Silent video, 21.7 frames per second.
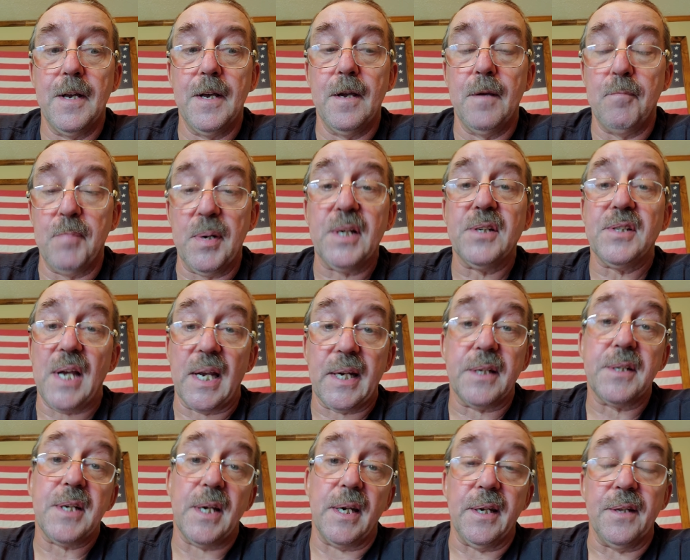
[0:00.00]
Because I
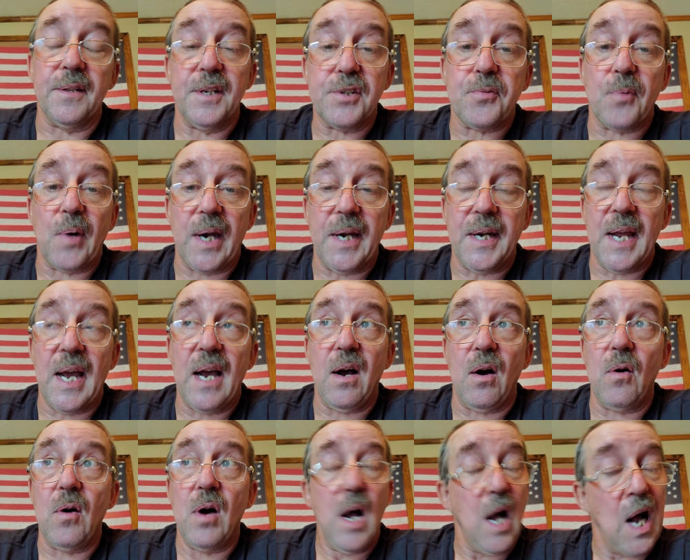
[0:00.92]
can tell you this right
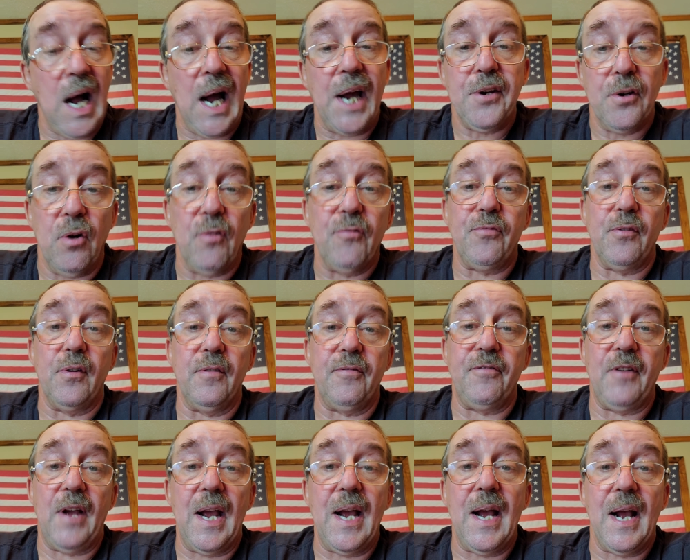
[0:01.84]
now, I know for a
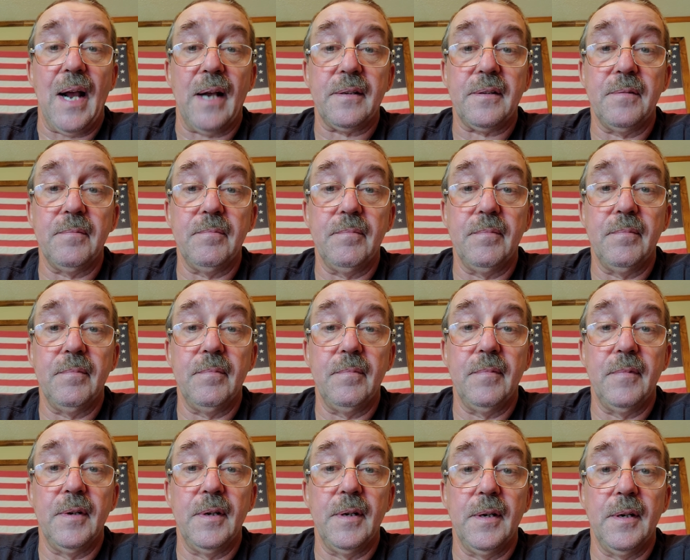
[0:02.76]
fact,
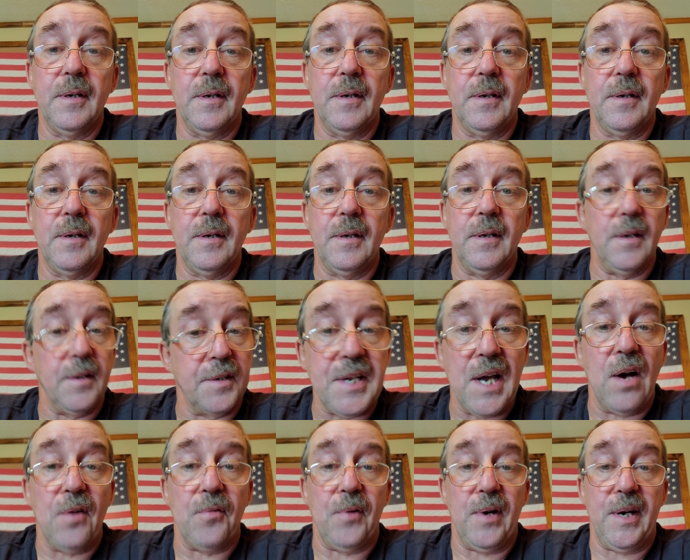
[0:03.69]
in a
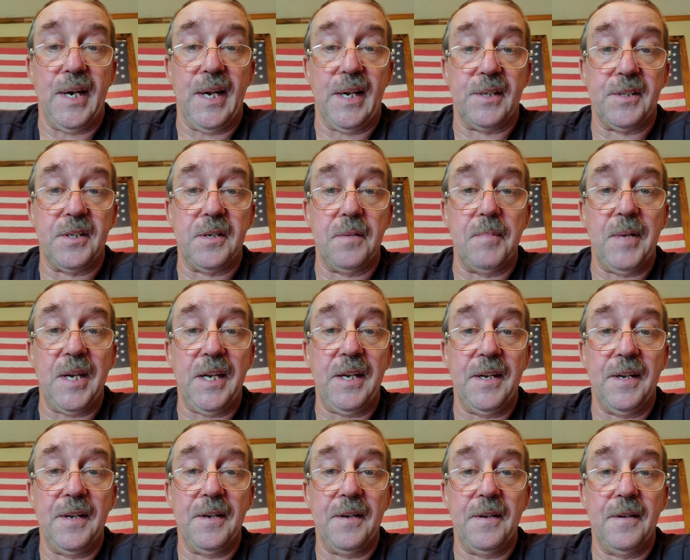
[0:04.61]
town right next to me,
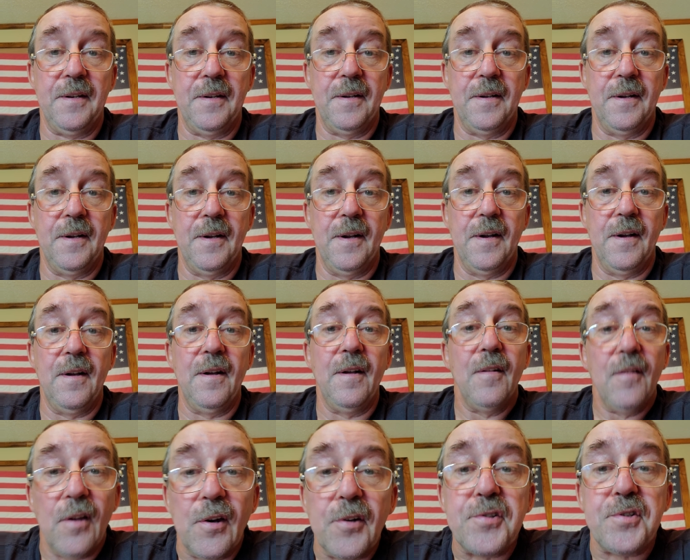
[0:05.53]

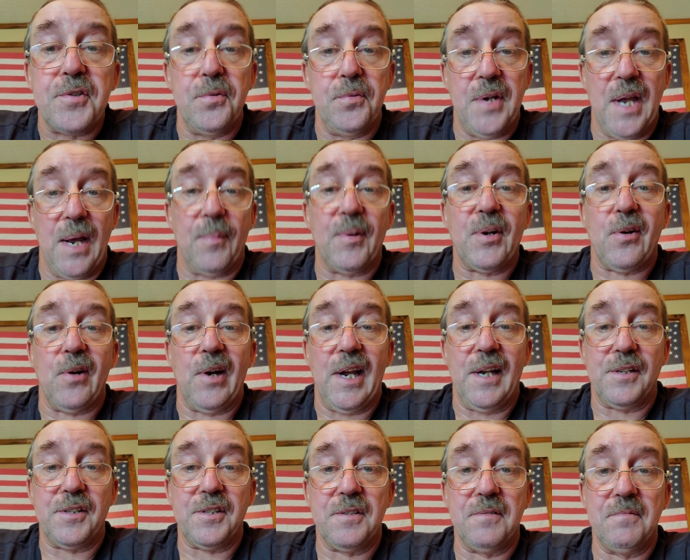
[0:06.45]
there's 2
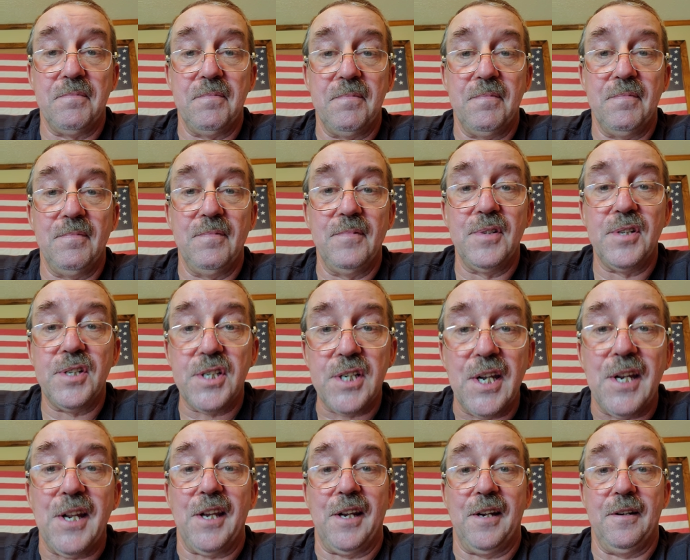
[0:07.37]
Democrats
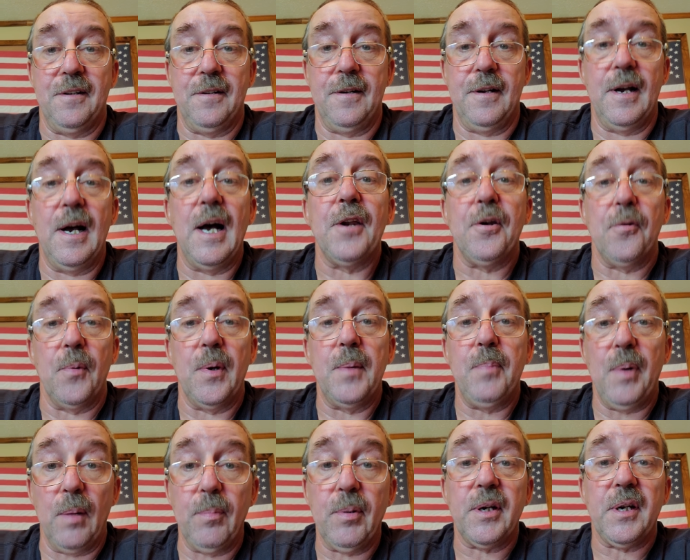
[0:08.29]
sitting on the
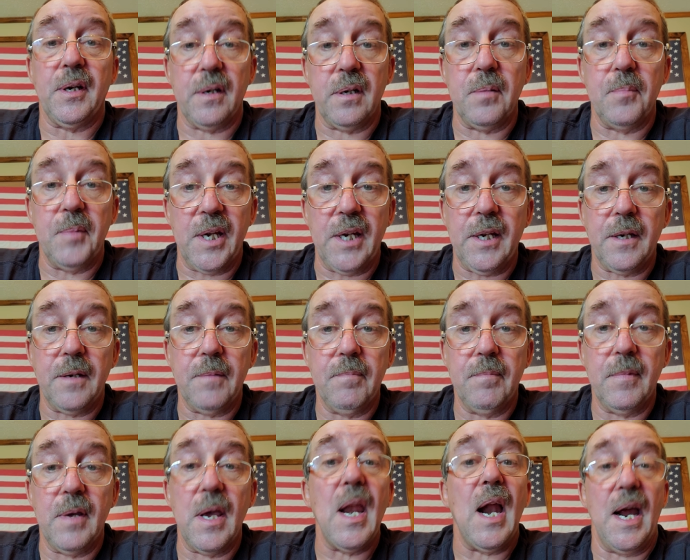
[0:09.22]
Republican committee.
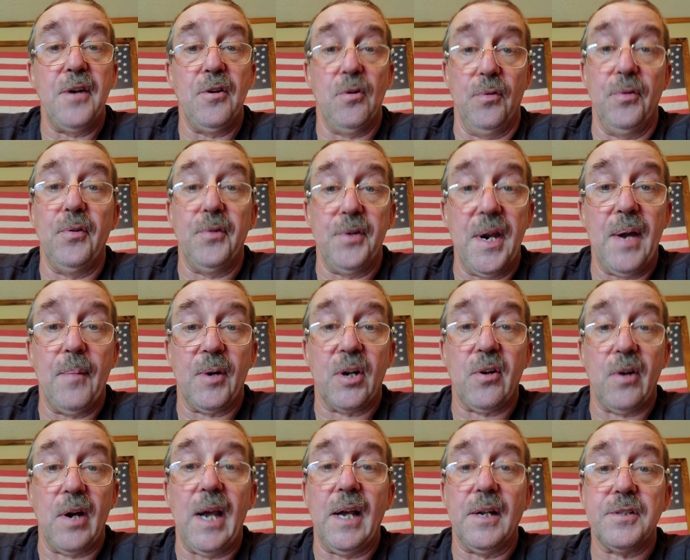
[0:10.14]
And I know they're
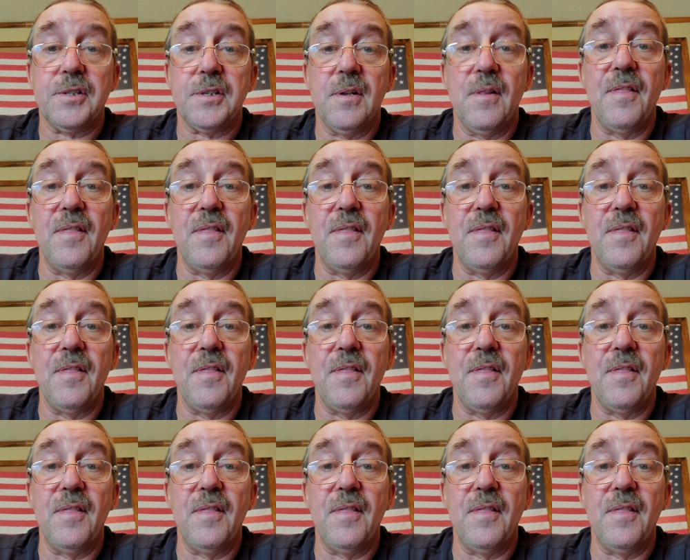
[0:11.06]
Democrats.